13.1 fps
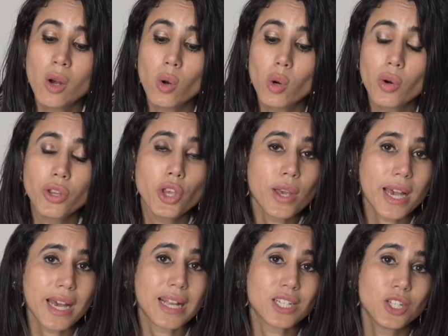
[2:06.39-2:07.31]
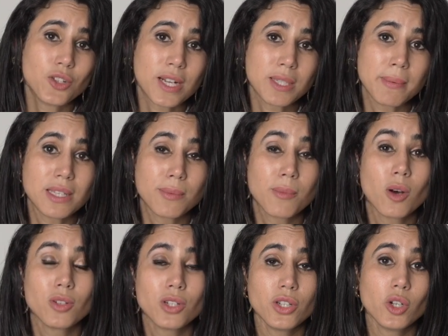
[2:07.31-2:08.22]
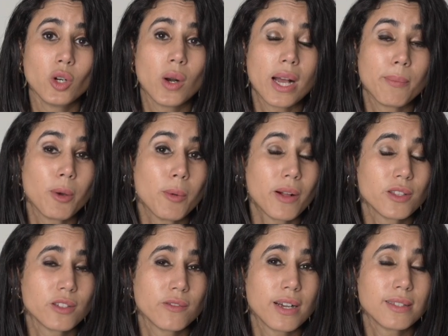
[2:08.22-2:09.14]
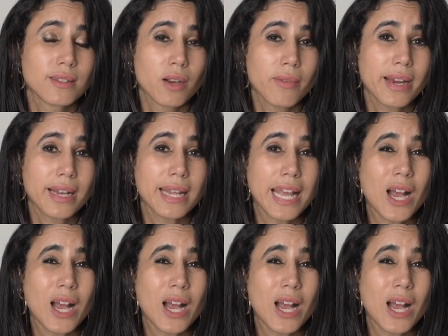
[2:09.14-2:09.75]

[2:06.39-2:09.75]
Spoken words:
or you can actually transmit them onto your mobile device directly.